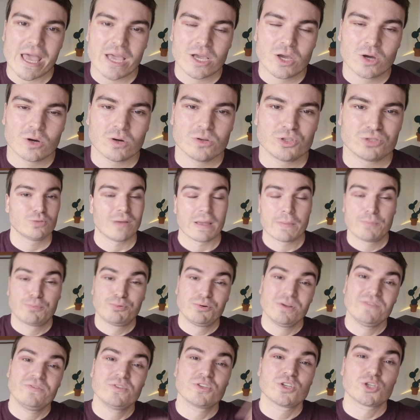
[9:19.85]
echo to my
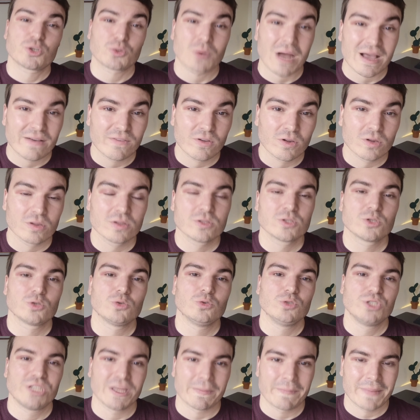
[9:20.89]
previous travel to
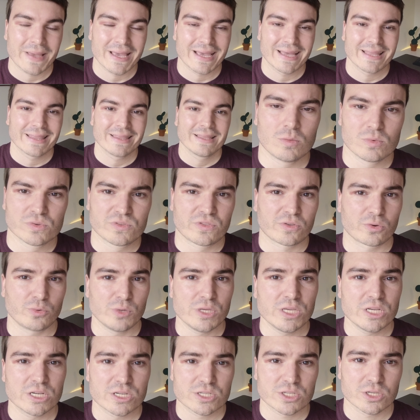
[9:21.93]
Japan almost 3
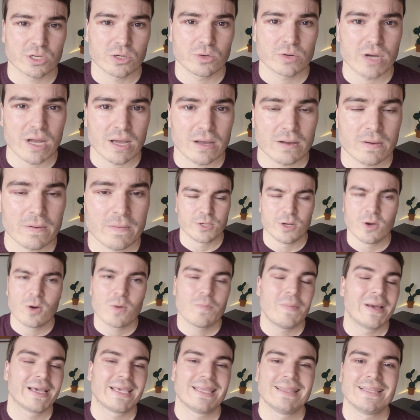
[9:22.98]
years ago now. You know,
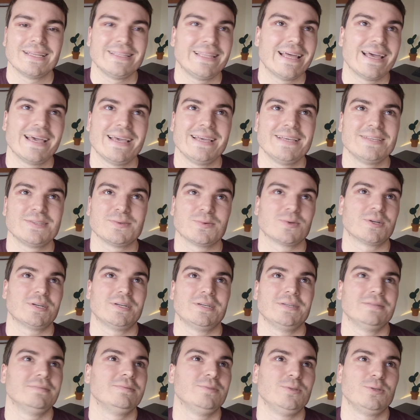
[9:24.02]
back in the days
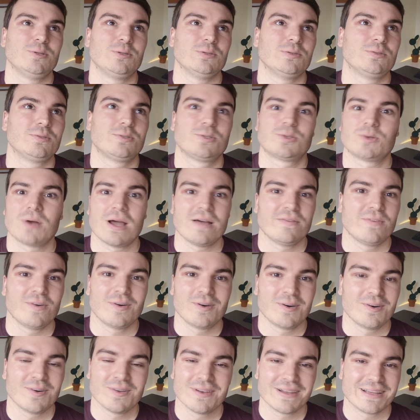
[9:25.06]
where you could
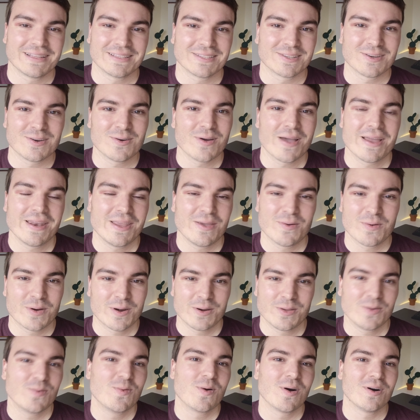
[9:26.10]
travel and go anywhere
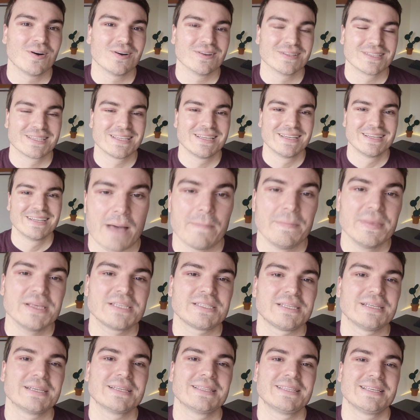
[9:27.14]
you want. I'm
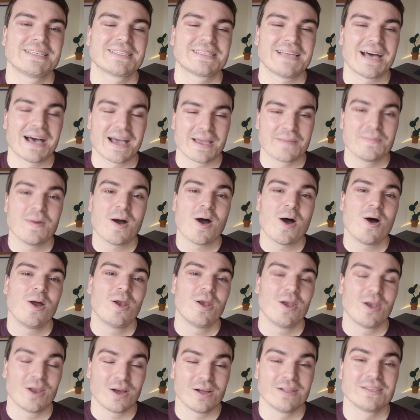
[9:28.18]
missing this time a
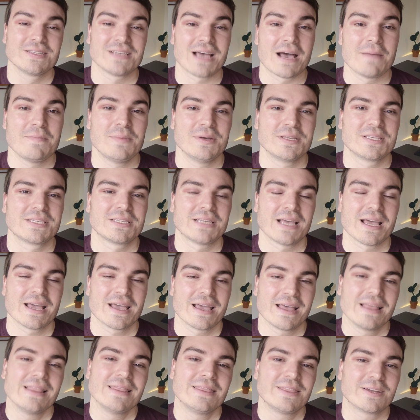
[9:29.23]
lot, I must say,
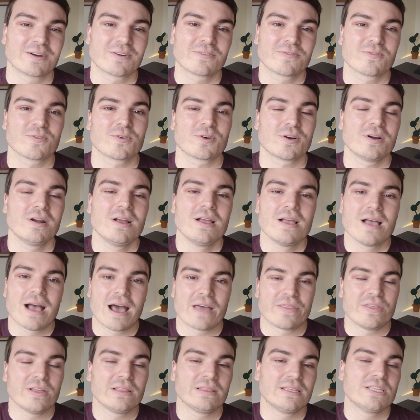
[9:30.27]
and therefore I
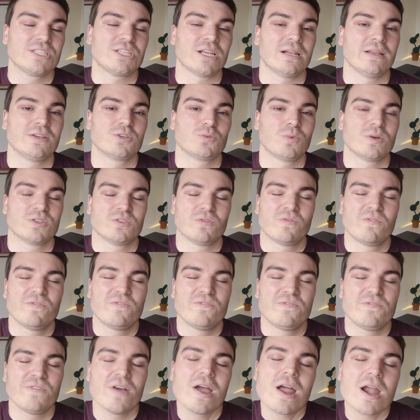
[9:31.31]
think this challenge was a
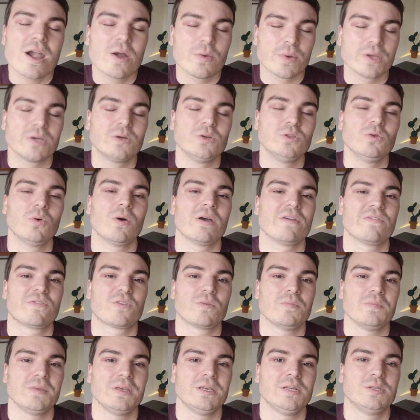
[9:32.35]
very good way for
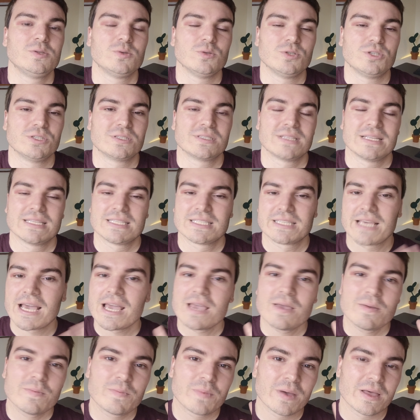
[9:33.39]
me to just
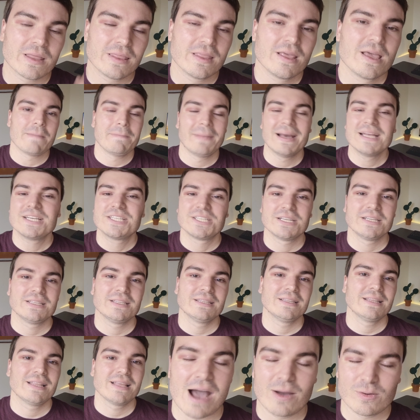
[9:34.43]
escape and
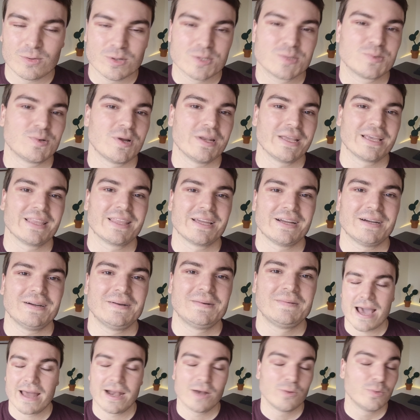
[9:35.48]
imagine I was running there,
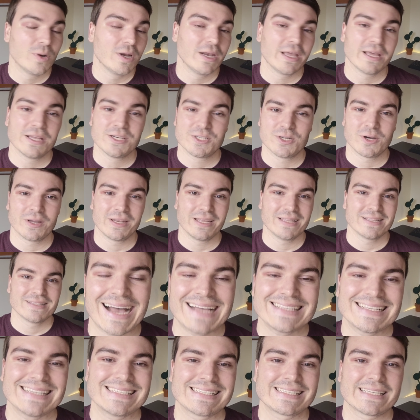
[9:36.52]
and I really enjoyed it.
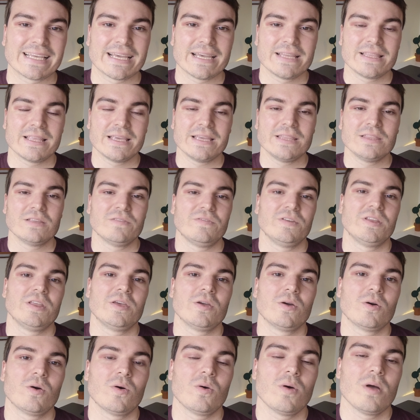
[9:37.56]
As I said in the
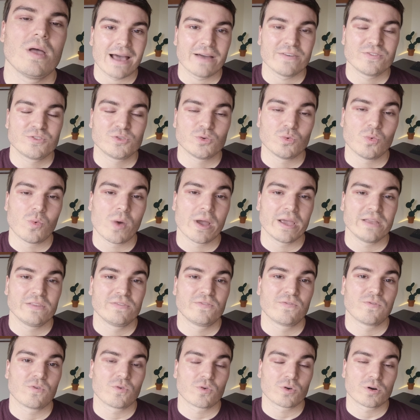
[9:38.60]
video, I have to wait
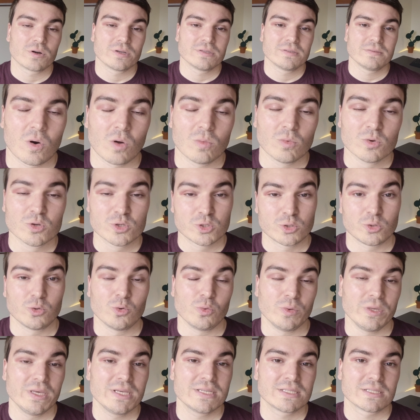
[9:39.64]
for almost 2
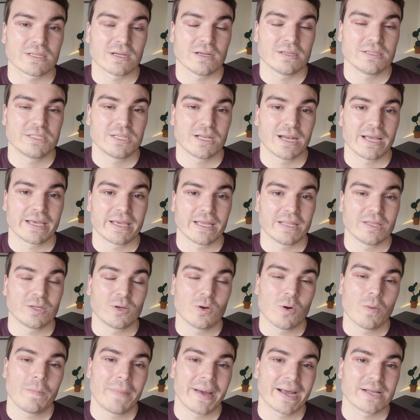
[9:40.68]
weeks until I can
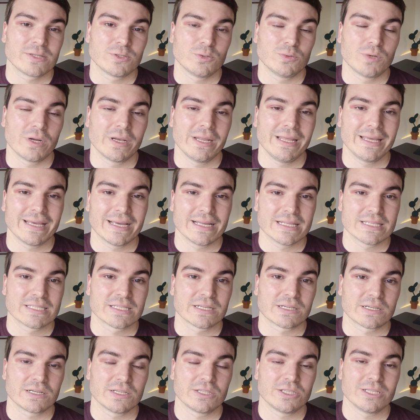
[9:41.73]
go back to running and
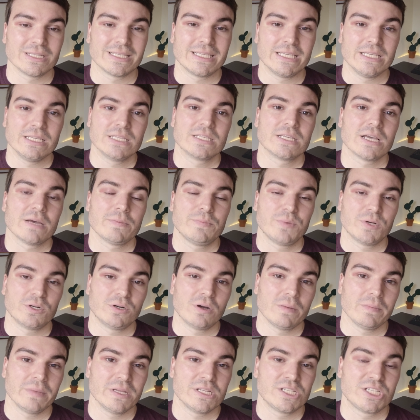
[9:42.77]
start the Giza
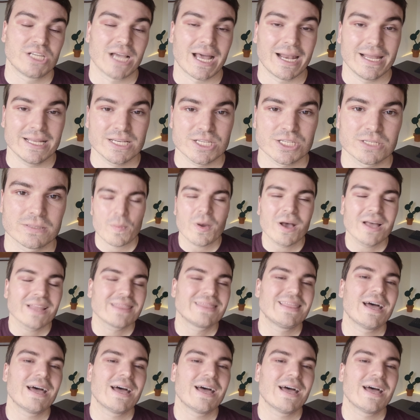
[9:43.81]
Pyramid Challenge, but